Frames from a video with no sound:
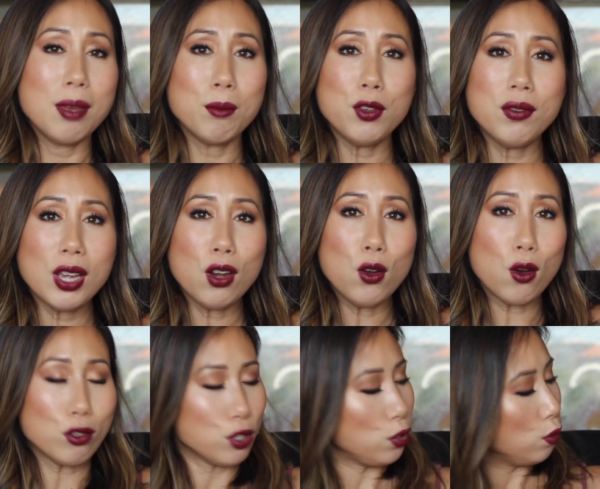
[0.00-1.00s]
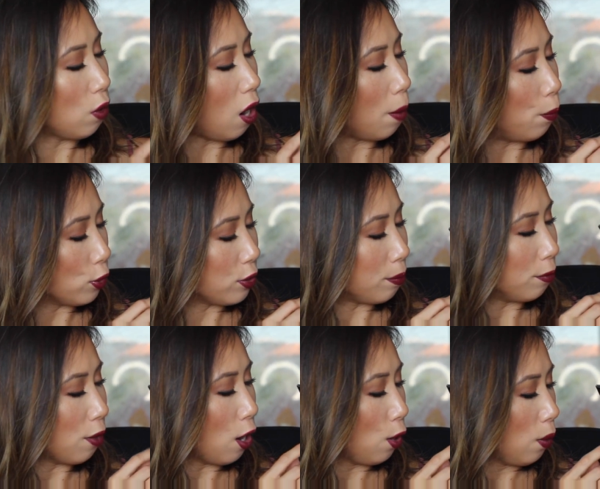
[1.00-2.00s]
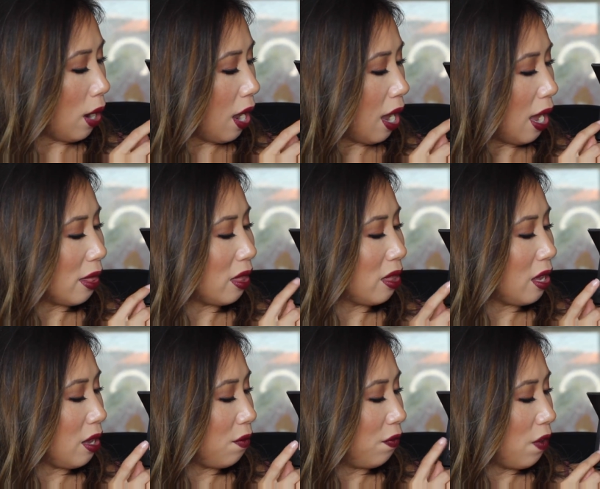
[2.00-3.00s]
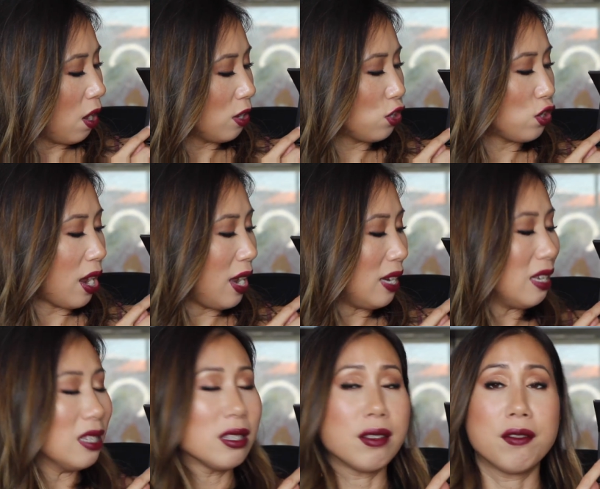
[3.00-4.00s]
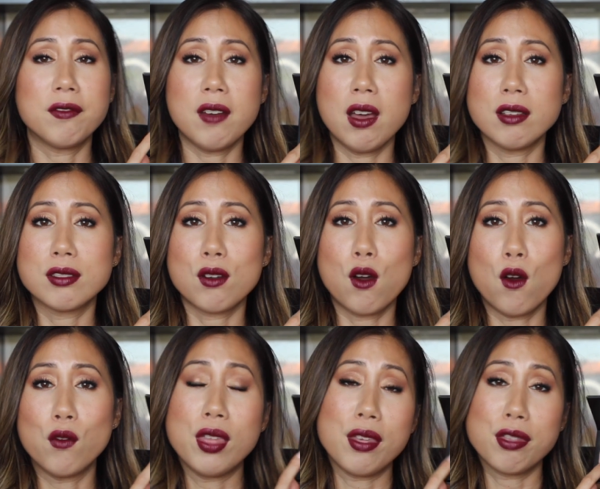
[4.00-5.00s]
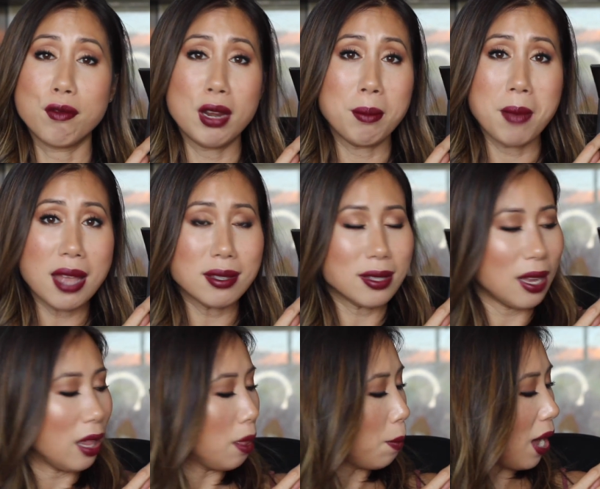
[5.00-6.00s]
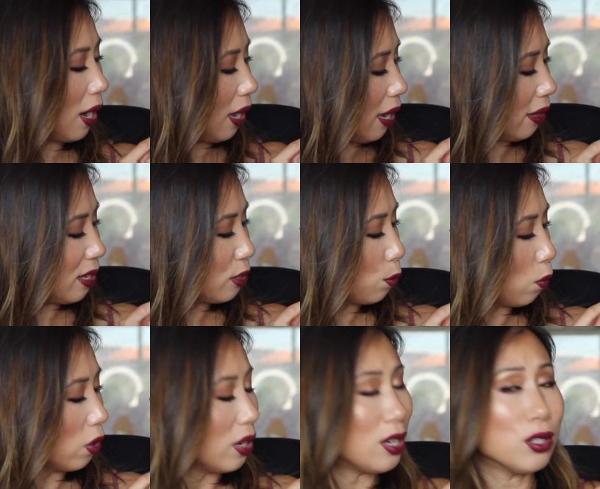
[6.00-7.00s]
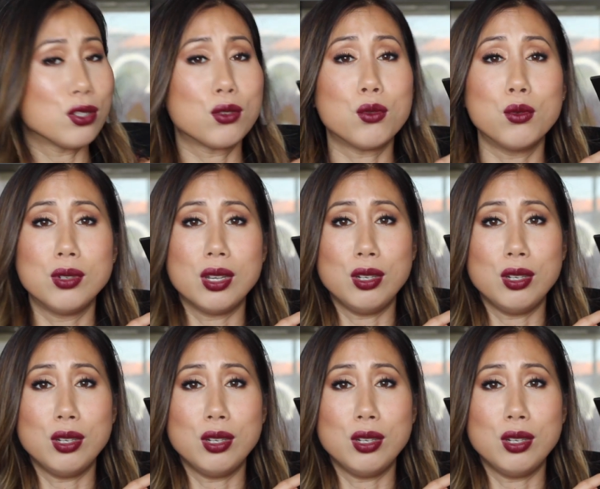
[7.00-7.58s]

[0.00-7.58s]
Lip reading: then moving along to our bottom row, and the first shade is the first of the three mattes in the palette, and this one is called